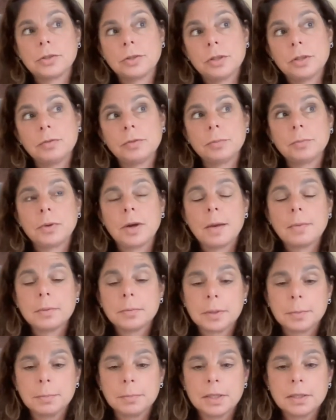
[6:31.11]
or even
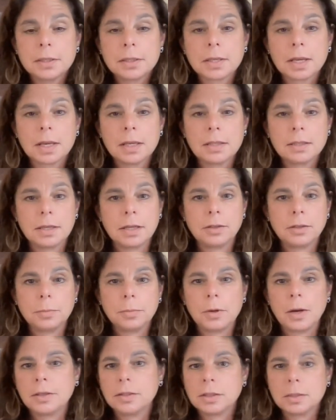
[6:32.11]
probably mid-sized
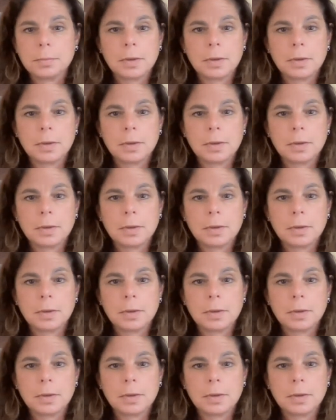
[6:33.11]
enterprise,